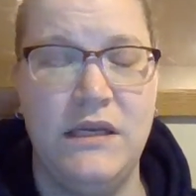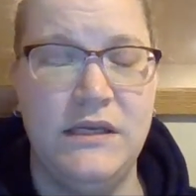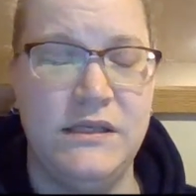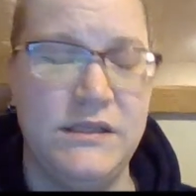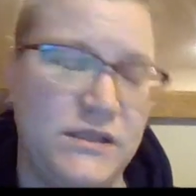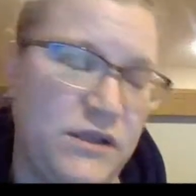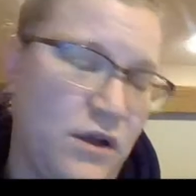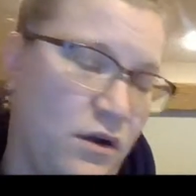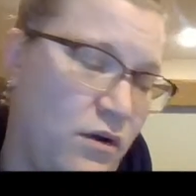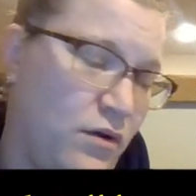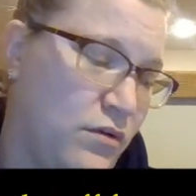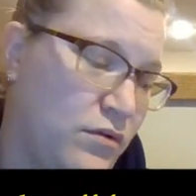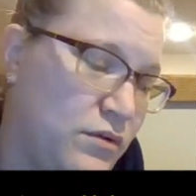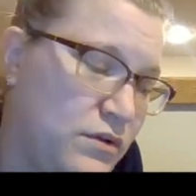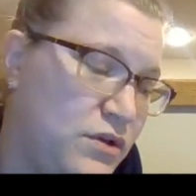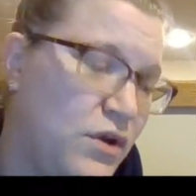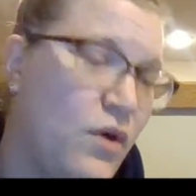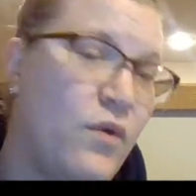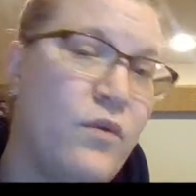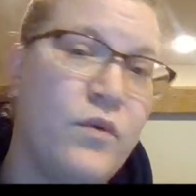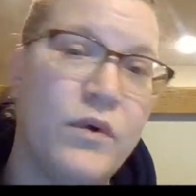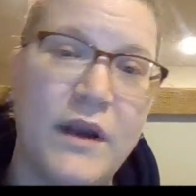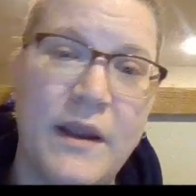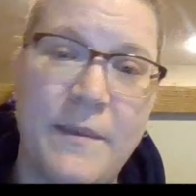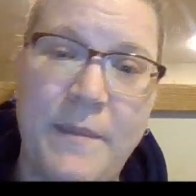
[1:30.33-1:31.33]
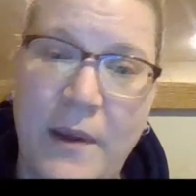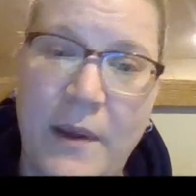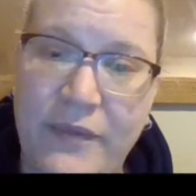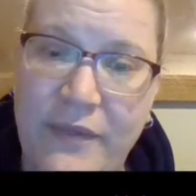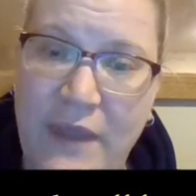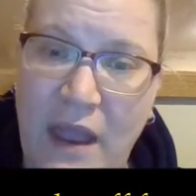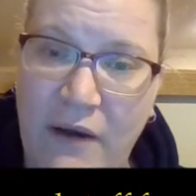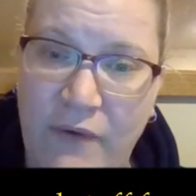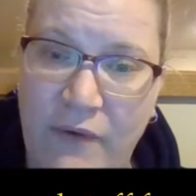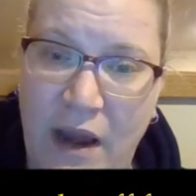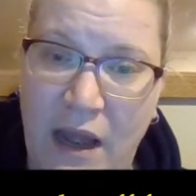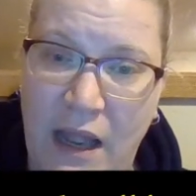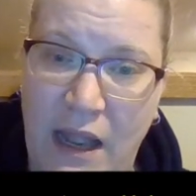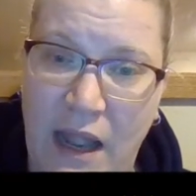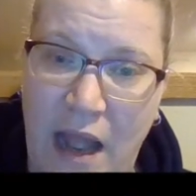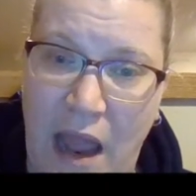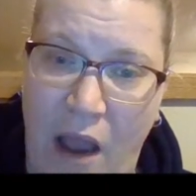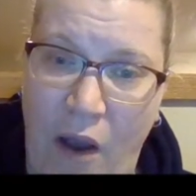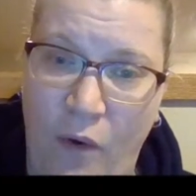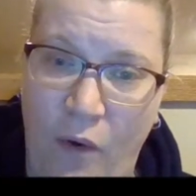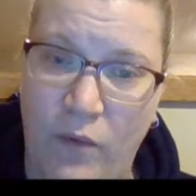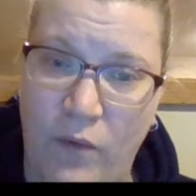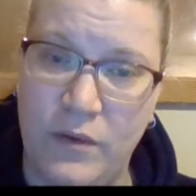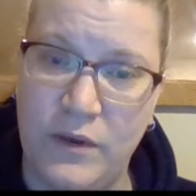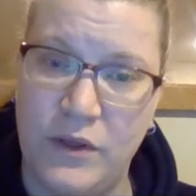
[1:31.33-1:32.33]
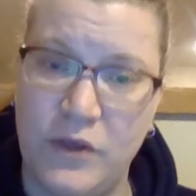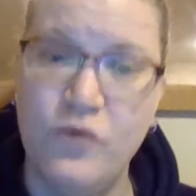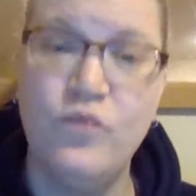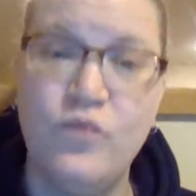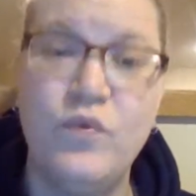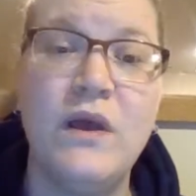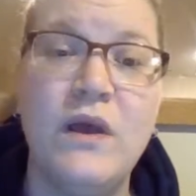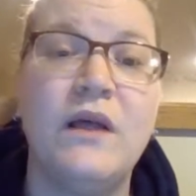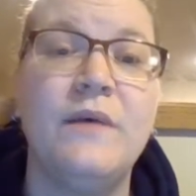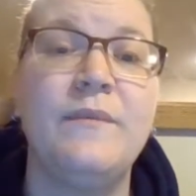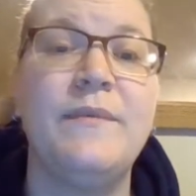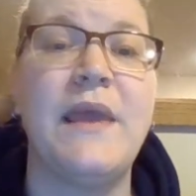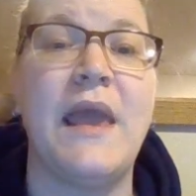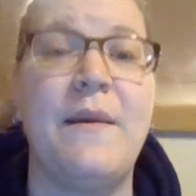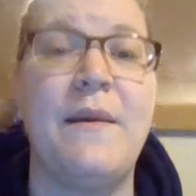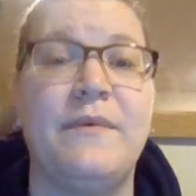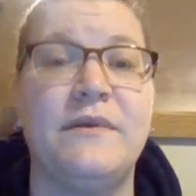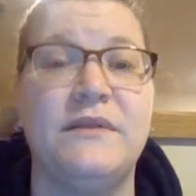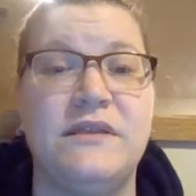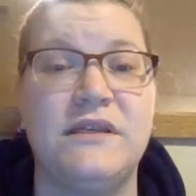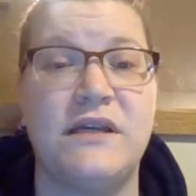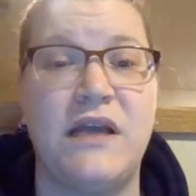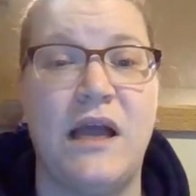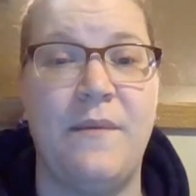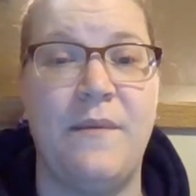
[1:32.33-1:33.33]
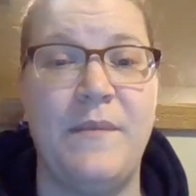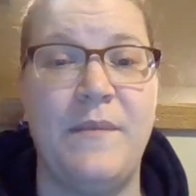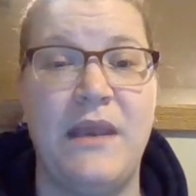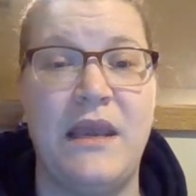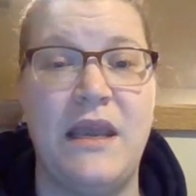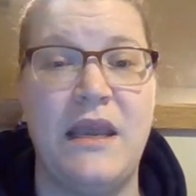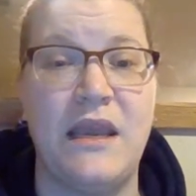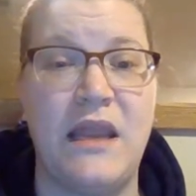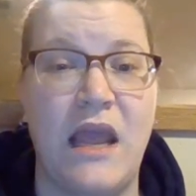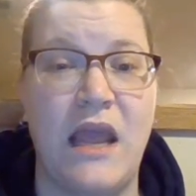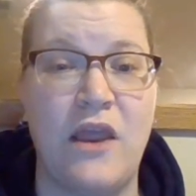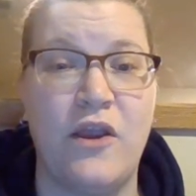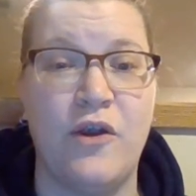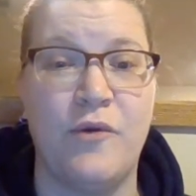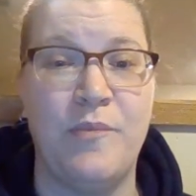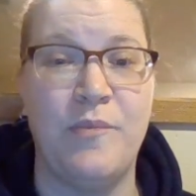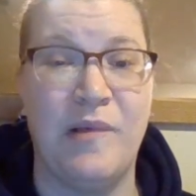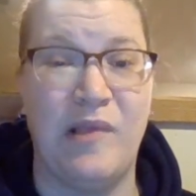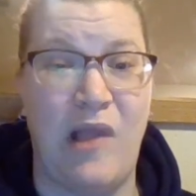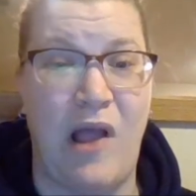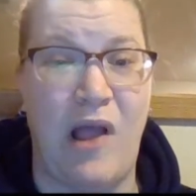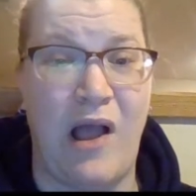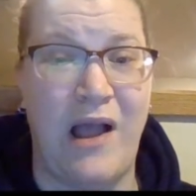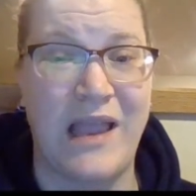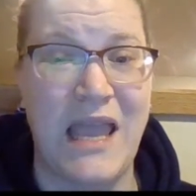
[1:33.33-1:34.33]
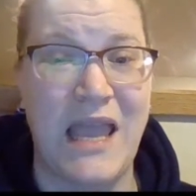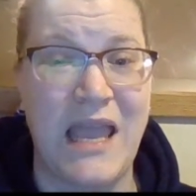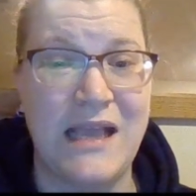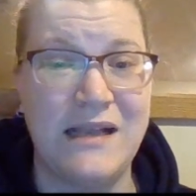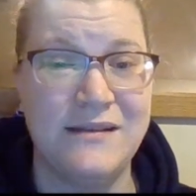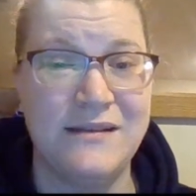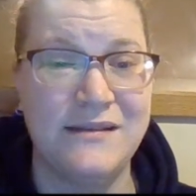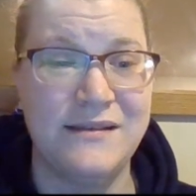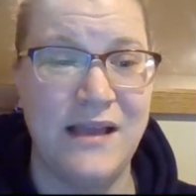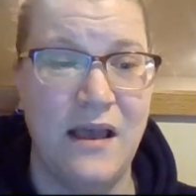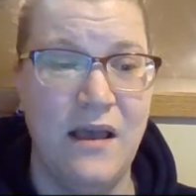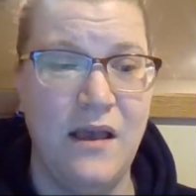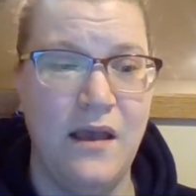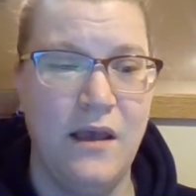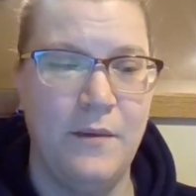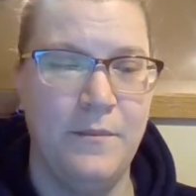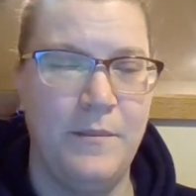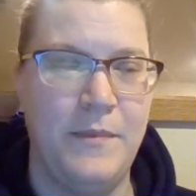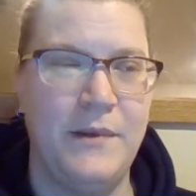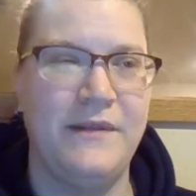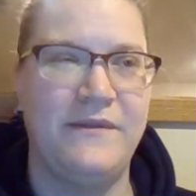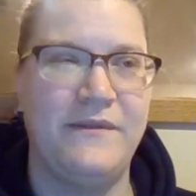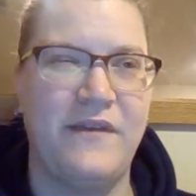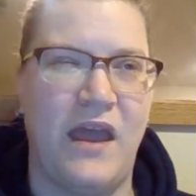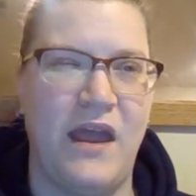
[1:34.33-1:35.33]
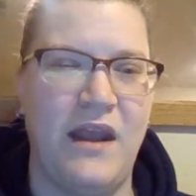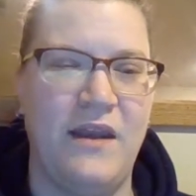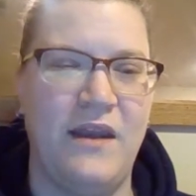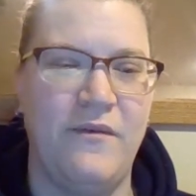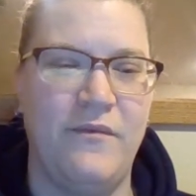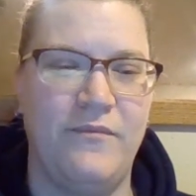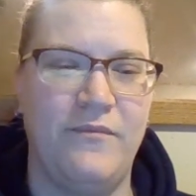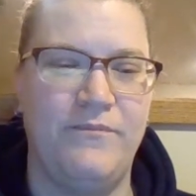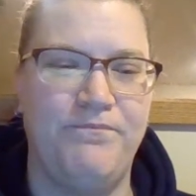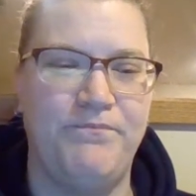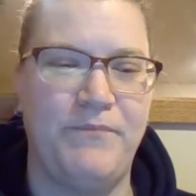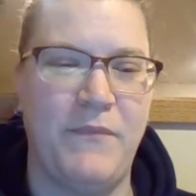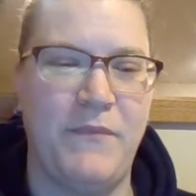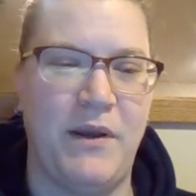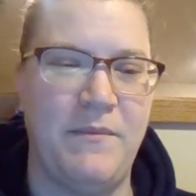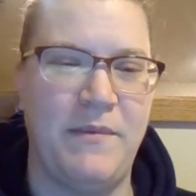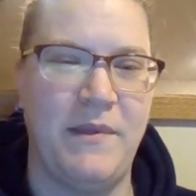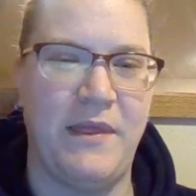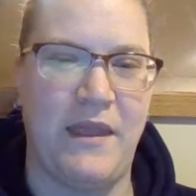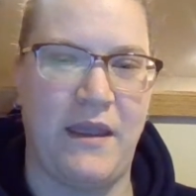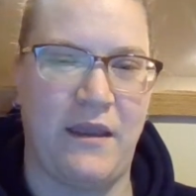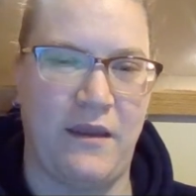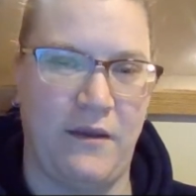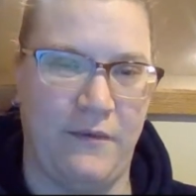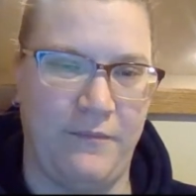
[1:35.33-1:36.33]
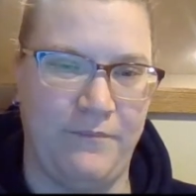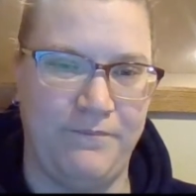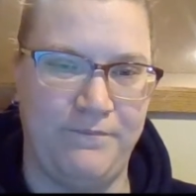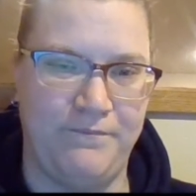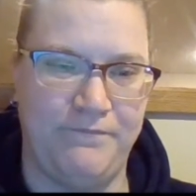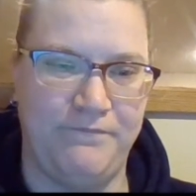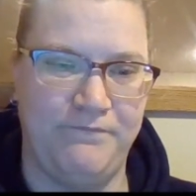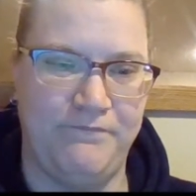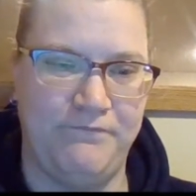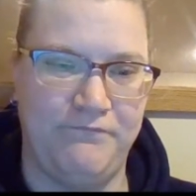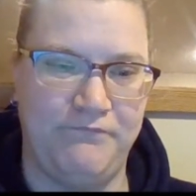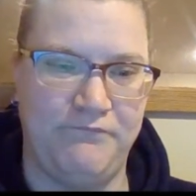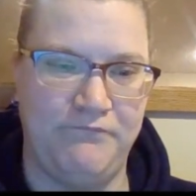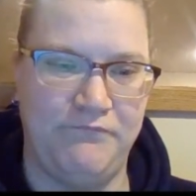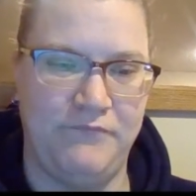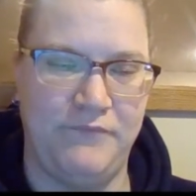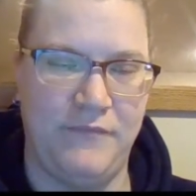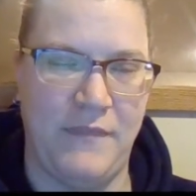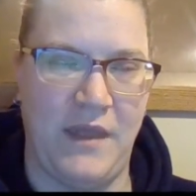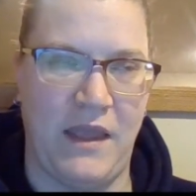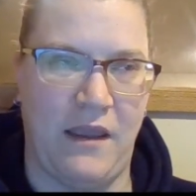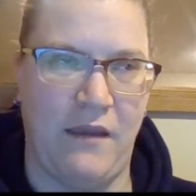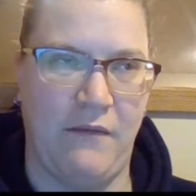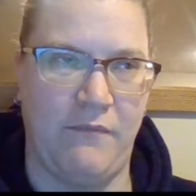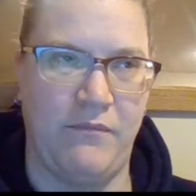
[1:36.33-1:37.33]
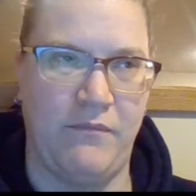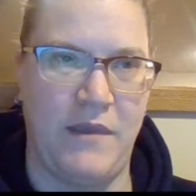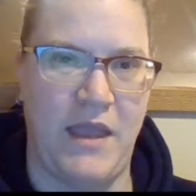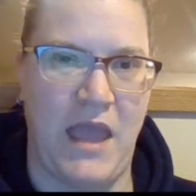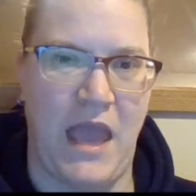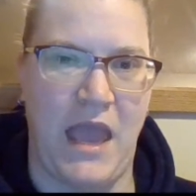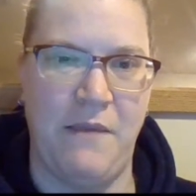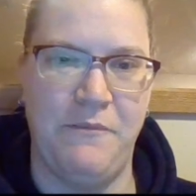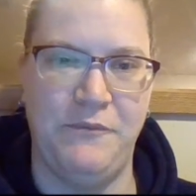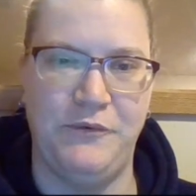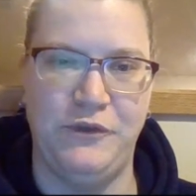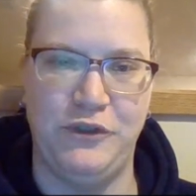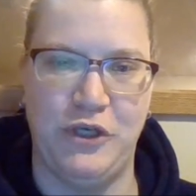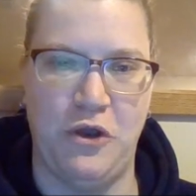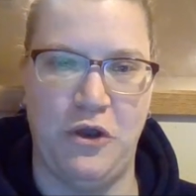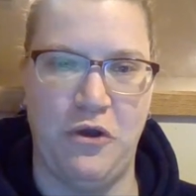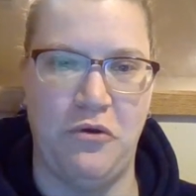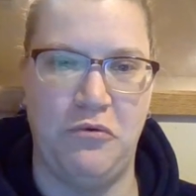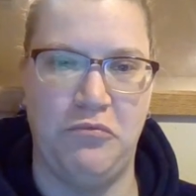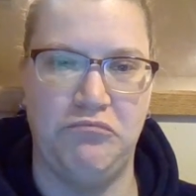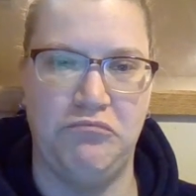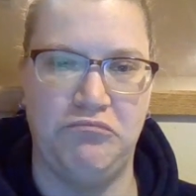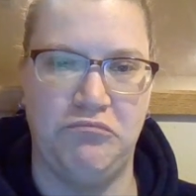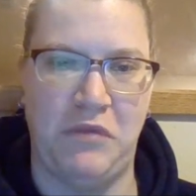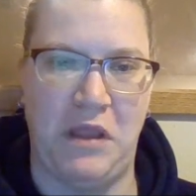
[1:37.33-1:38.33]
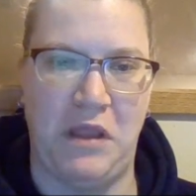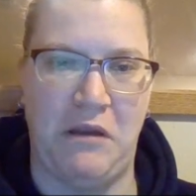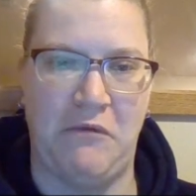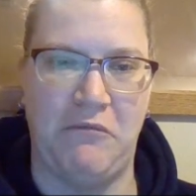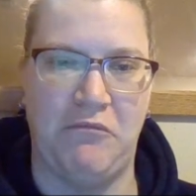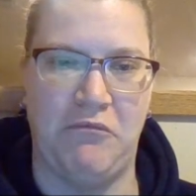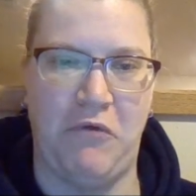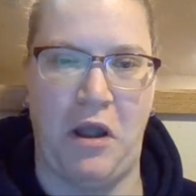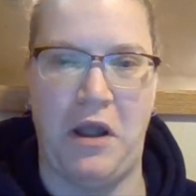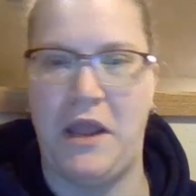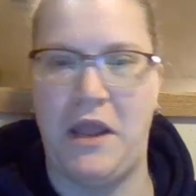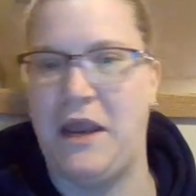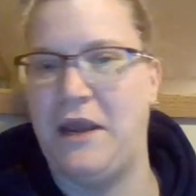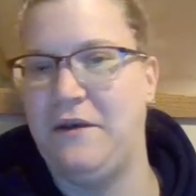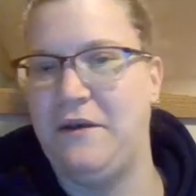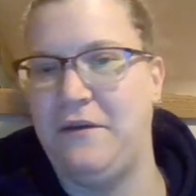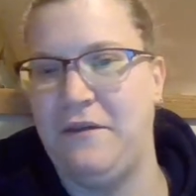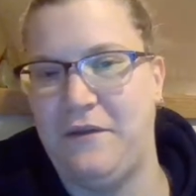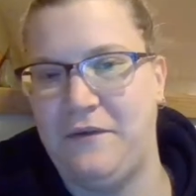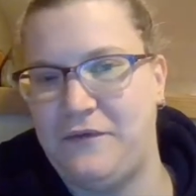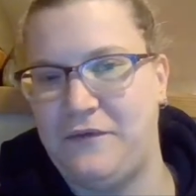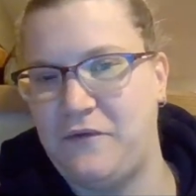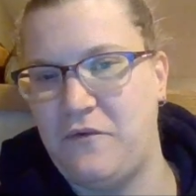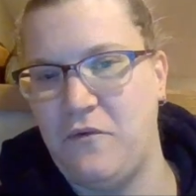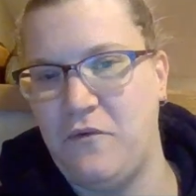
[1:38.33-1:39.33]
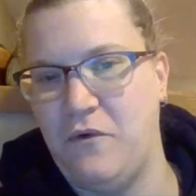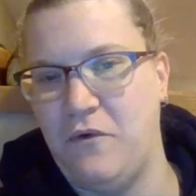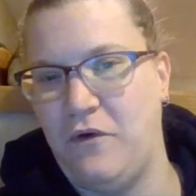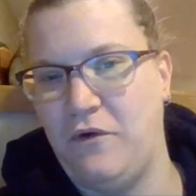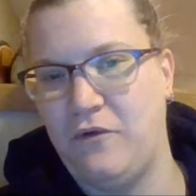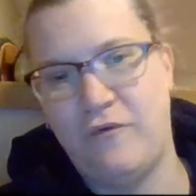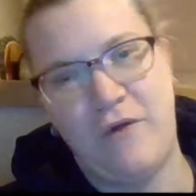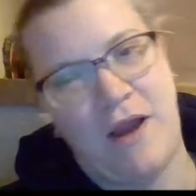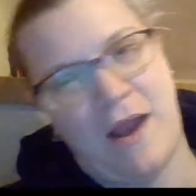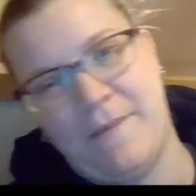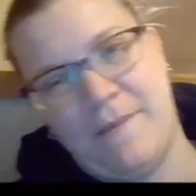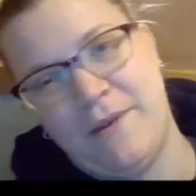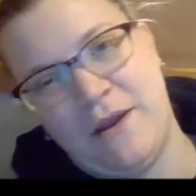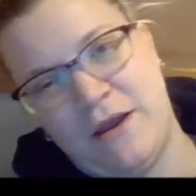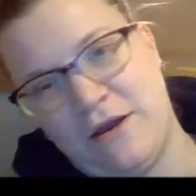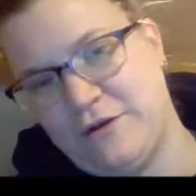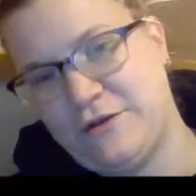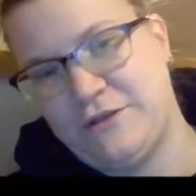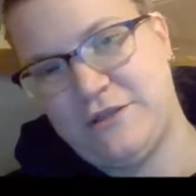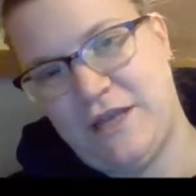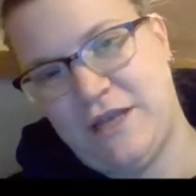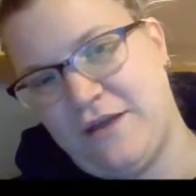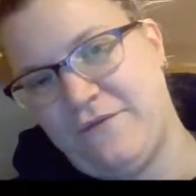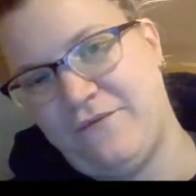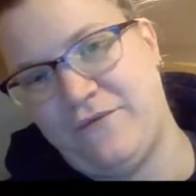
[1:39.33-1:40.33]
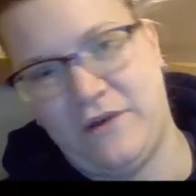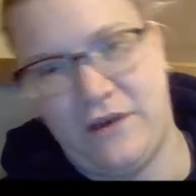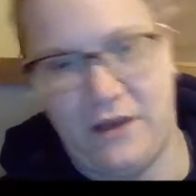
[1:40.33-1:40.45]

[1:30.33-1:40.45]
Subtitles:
So don't worry about that right now. You will be able to come in and get your belongings, but it's kind of going to be like a game show, like running into the school, grabbing your stuff